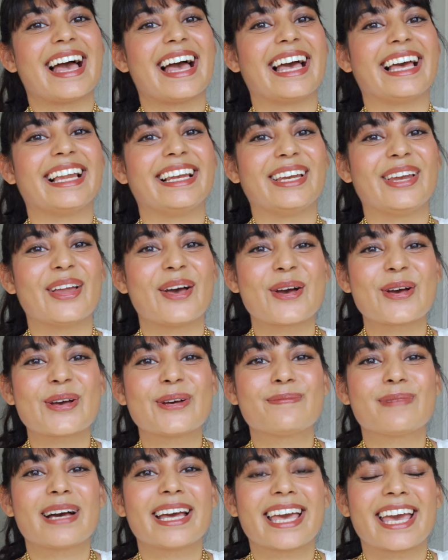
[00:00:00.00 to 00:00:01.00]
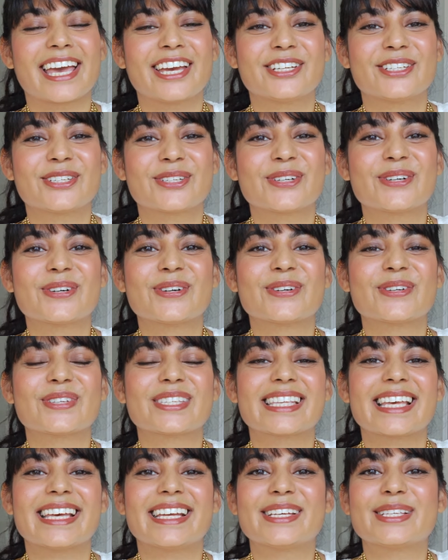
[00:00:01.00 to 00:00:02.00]
Hello my
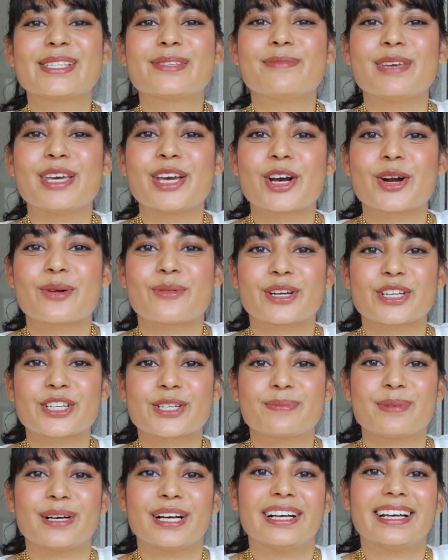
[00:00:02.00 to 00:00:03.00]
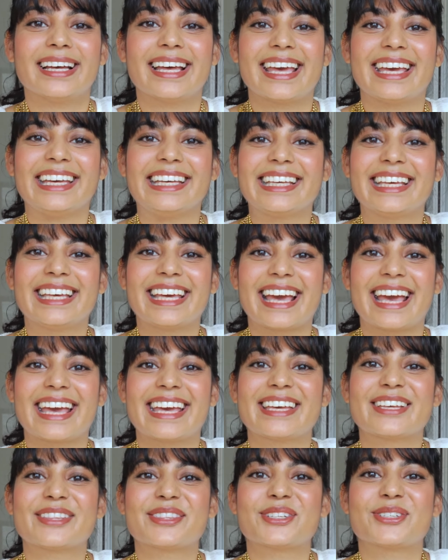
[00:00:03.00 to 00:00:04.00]
angels, it is me Karishma
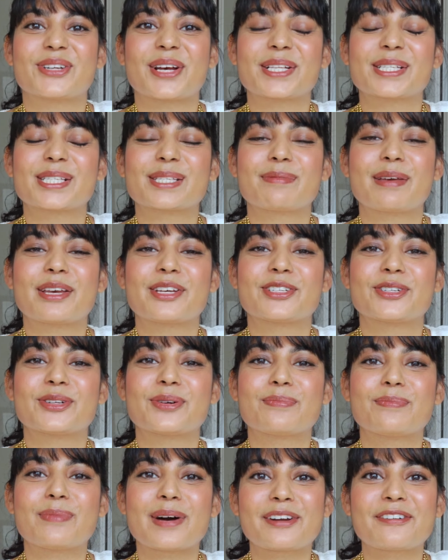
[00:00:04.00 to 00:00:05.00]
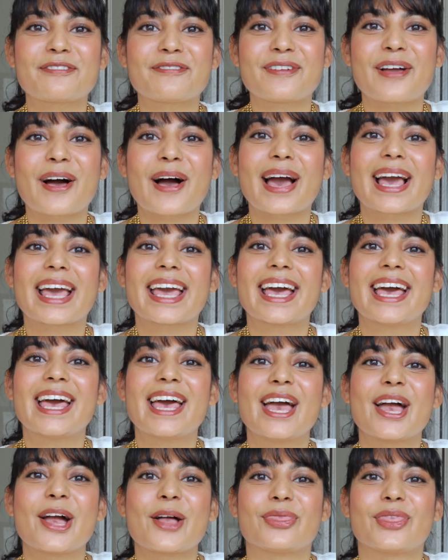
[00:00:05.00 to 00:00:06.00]
aka the Transformational Butterfly.
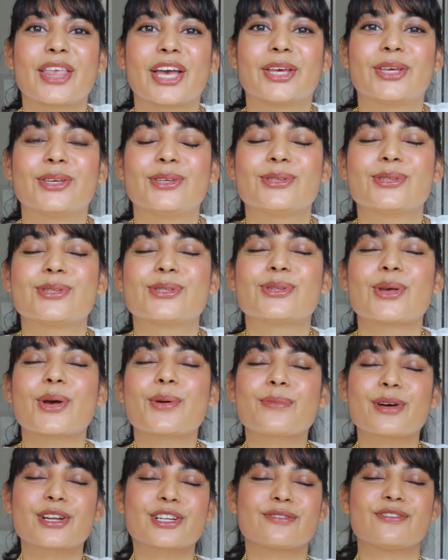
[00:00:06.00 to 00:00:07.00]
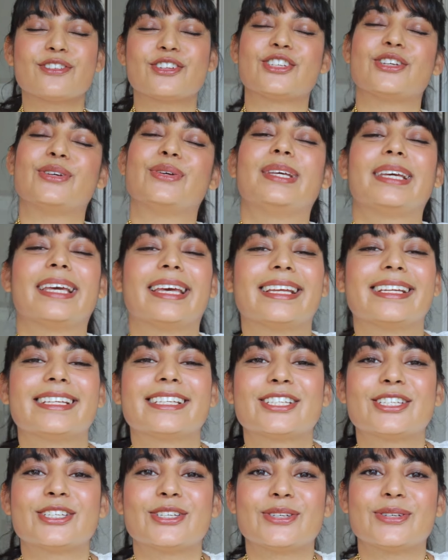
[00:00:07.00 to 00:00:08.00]
Thank you so much for tuning
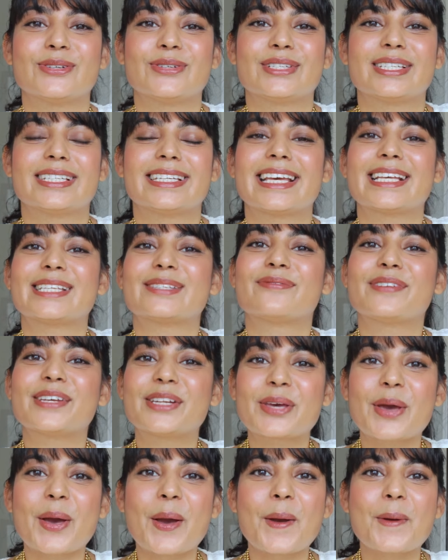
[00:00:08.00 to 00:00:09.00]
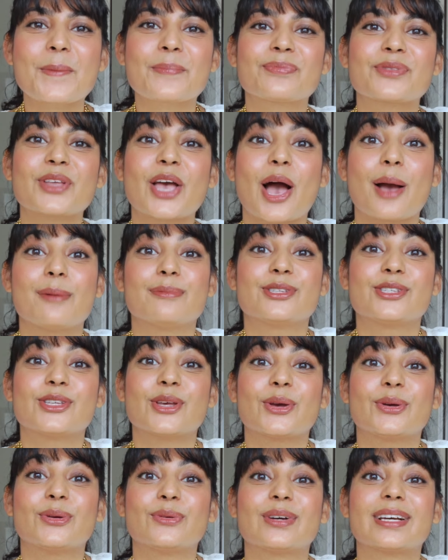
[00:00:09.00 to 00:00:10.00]
in to today's video. I'm
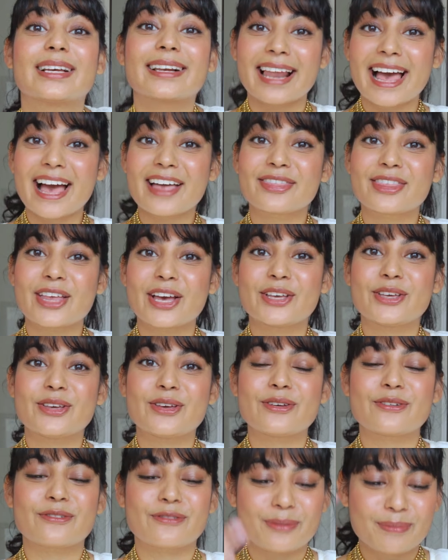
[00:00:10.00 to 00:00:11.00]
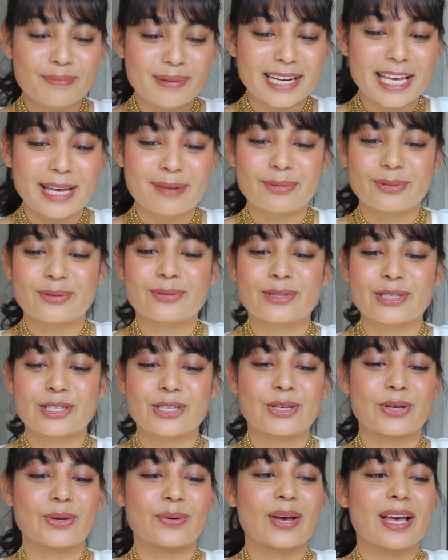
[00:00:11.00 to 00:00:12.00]
so glad that you've been able
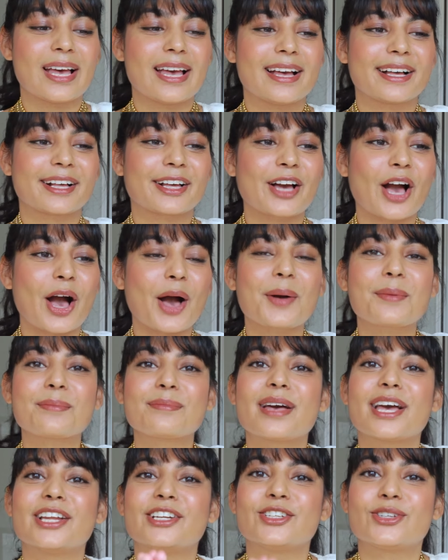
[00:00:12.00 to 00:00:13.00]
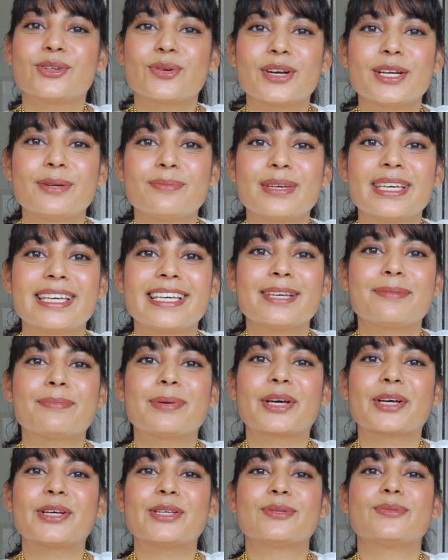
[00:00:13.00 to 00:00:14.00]
to come and join me
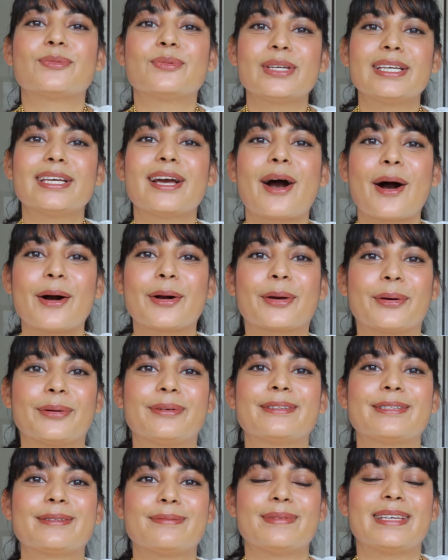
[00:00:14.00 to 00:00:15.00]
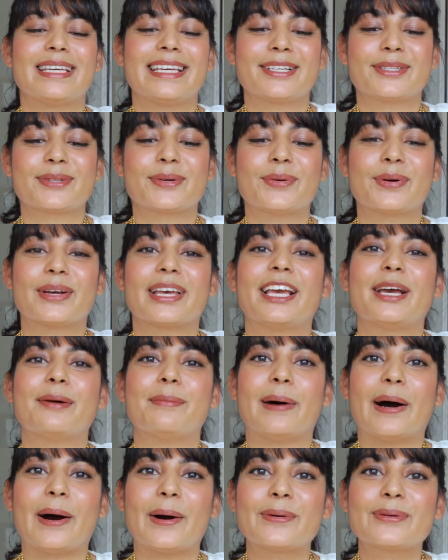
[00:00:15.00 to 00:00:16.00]
because we are going to be talking
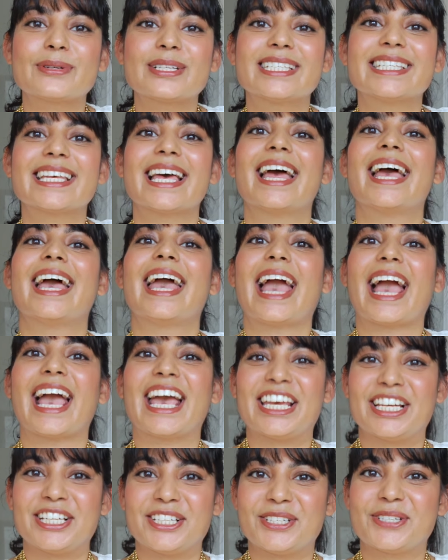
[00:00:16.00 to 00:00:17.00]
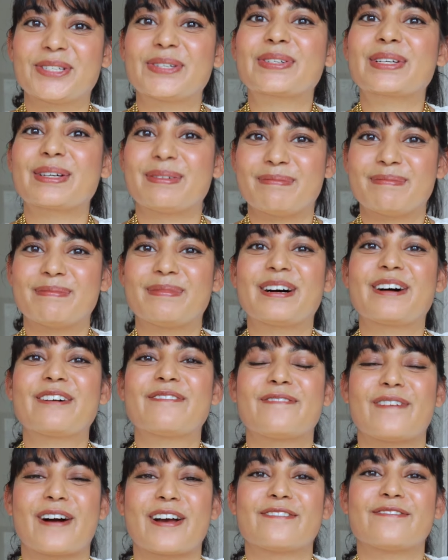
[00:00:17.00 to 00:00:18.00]
about angel number
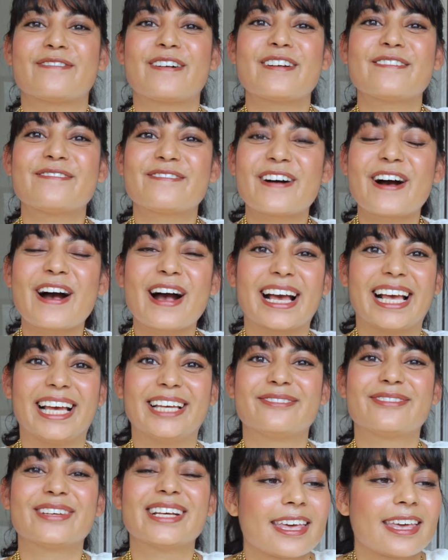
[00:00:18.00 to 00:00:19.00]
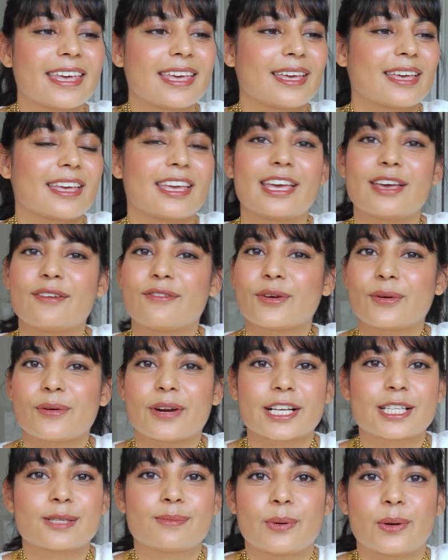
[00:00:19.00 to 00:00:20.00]
555 if you're
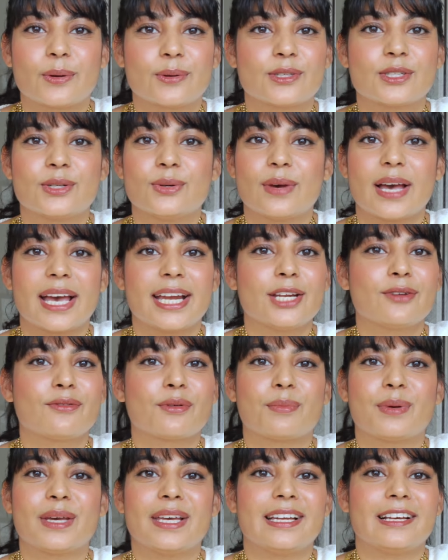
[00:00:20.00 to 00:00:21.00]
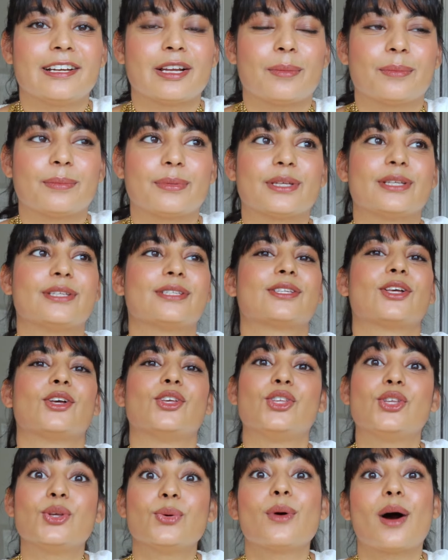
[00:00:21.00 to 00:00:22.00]
exposed to any repeating numbers,
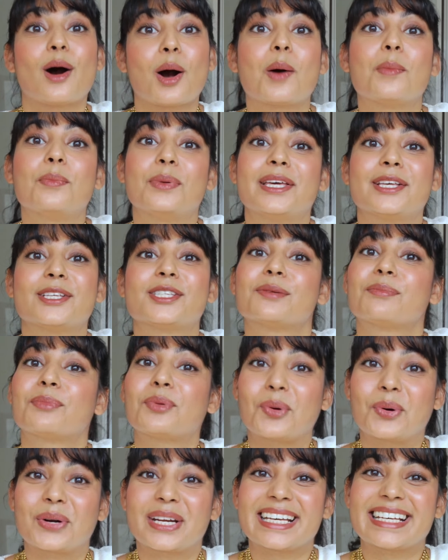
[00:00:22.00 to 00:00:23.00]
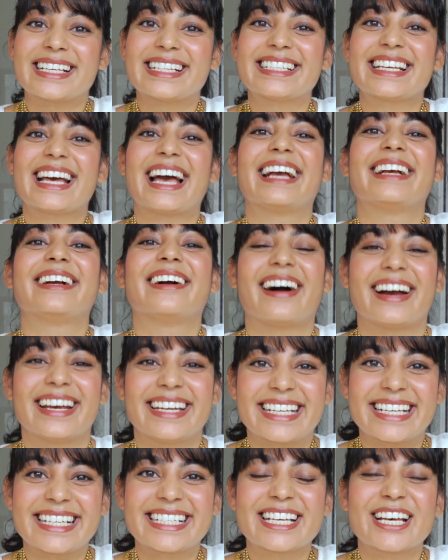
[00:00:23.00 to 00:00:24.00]
you are being supported and
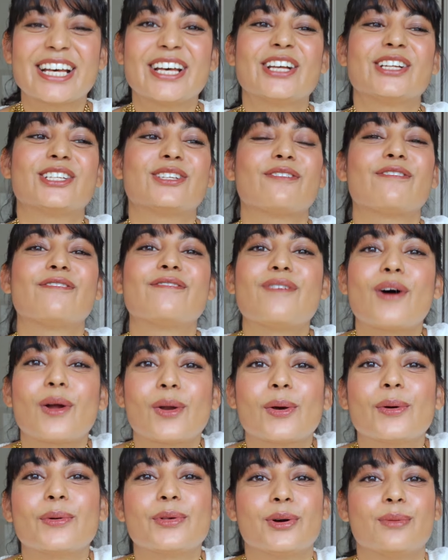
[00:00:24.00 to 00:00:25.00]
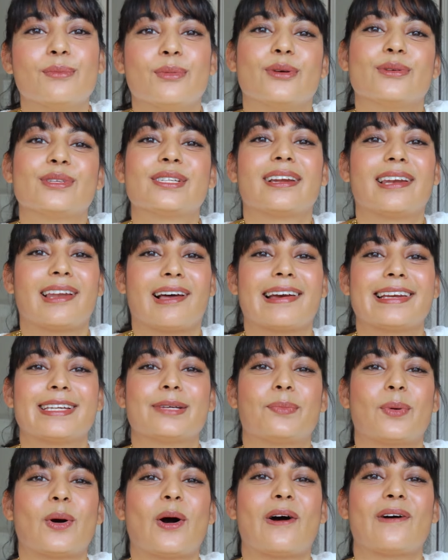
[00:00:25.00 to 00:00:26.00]
guided to follow your most
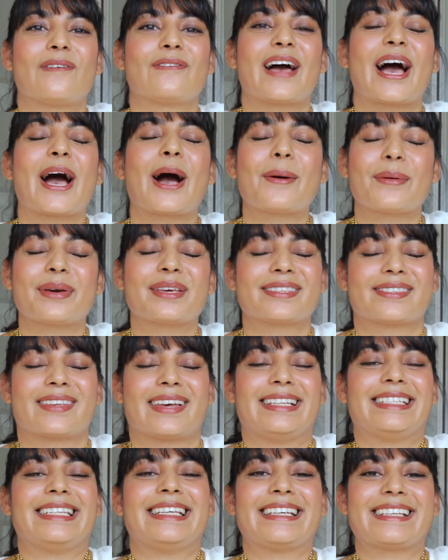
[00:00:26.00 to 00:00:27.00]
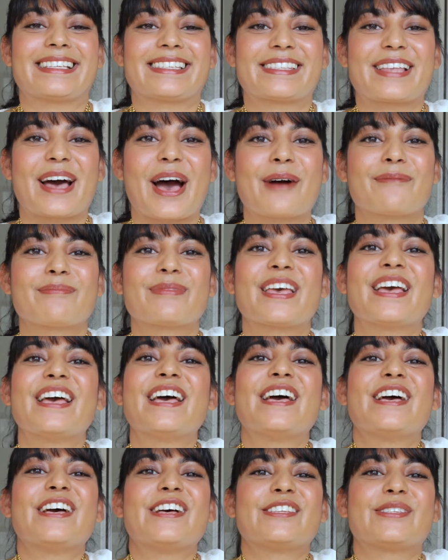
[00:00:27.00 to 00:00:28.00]
aligned path. How exciting is that?
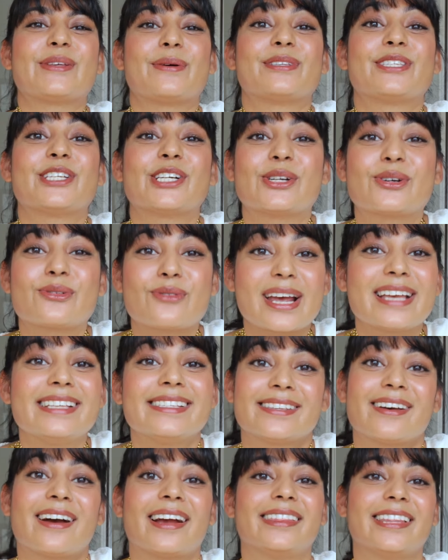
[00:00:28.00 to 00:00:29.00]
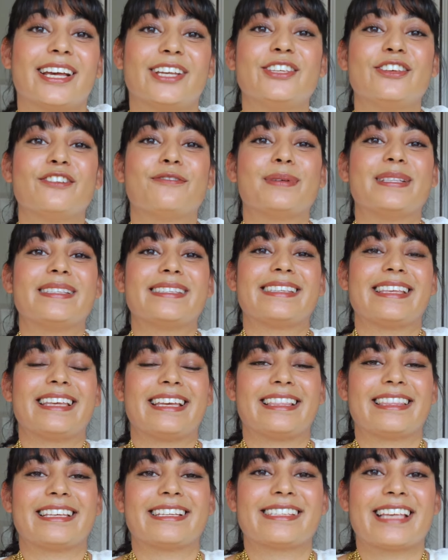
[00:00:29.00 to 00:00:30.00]
So it's a great sign that you've been
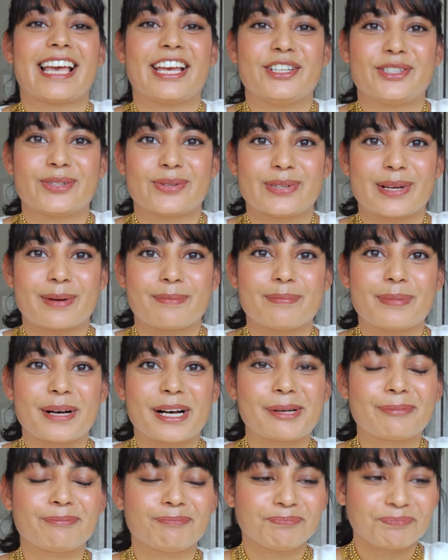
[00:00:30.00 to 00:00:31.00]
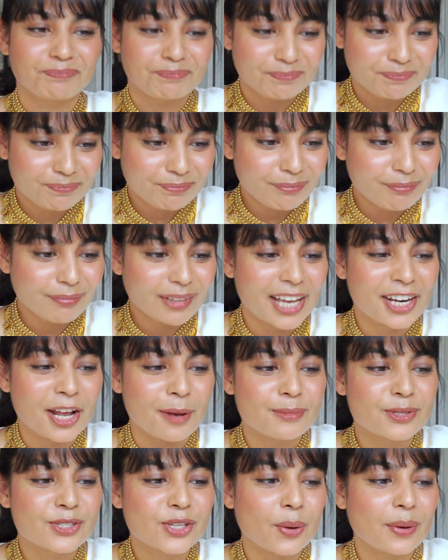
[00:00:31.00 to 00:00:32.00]
seeing this angel number and
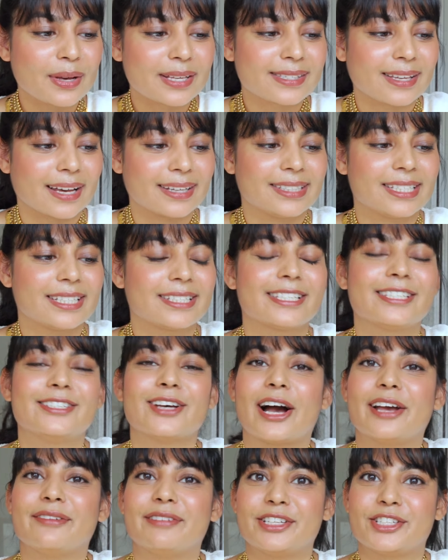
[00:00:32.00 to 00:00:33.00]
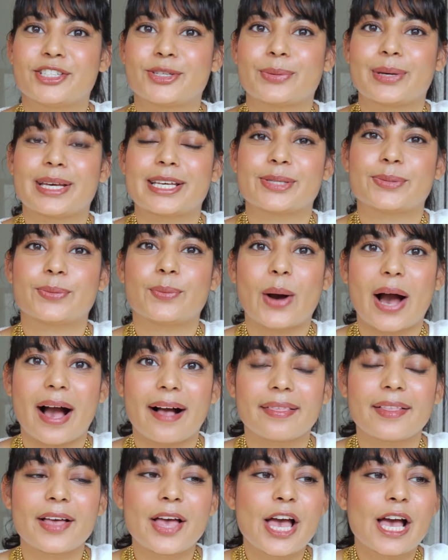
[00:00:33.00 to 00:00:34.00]
I'm so excited to dive into it as
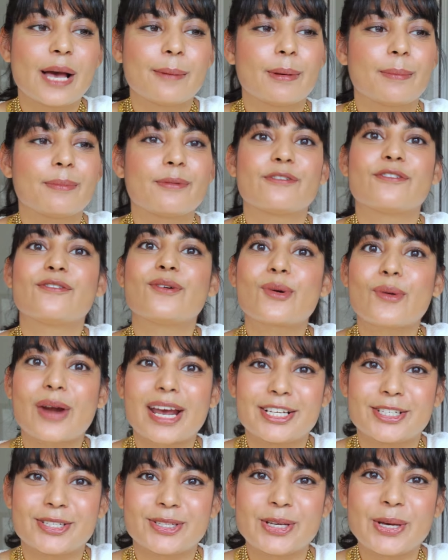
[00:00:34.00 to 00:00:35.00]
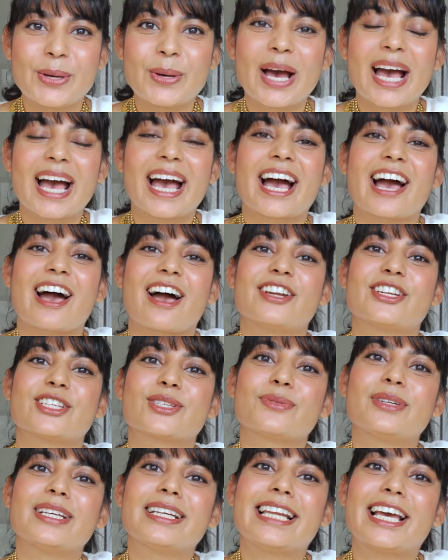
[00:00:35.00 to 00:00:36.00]
well. But before I do, I
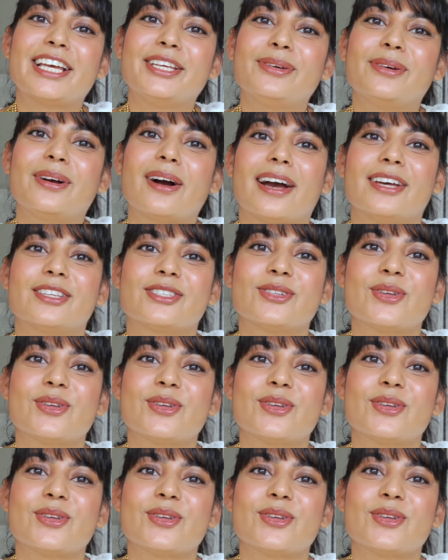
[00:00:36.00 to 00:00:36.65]
just want to let you guys